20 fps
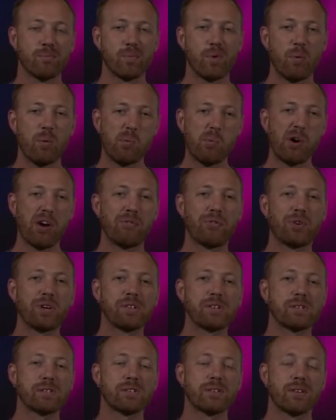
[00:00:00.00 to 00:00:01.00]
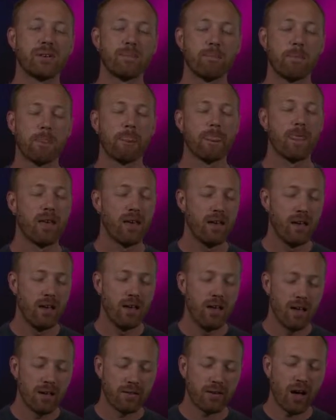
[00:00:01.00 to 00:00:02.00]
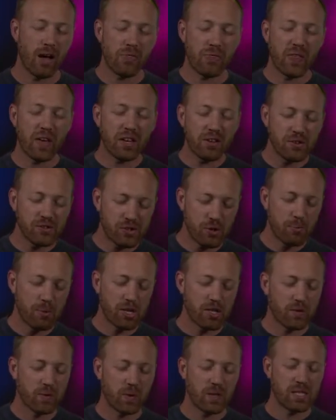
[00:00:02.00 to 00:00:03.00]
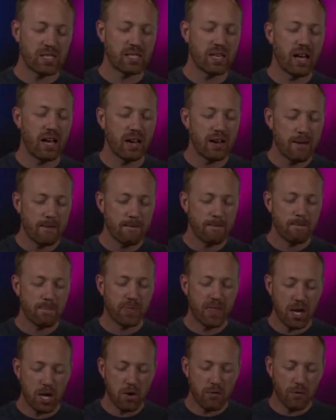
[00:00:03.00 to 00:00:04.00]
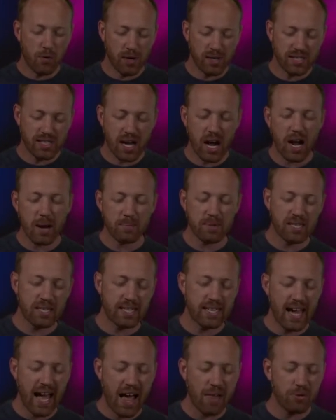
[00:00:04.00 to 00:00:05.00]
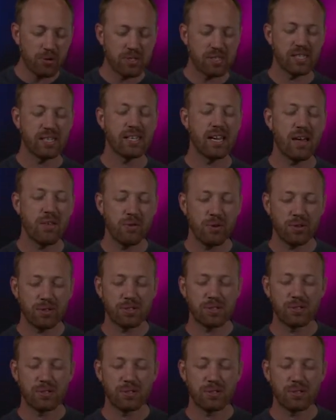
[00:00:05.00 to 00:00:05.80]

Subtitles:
Let me pray for us. God, thank you so much for this night. Thank you for our time to gather together,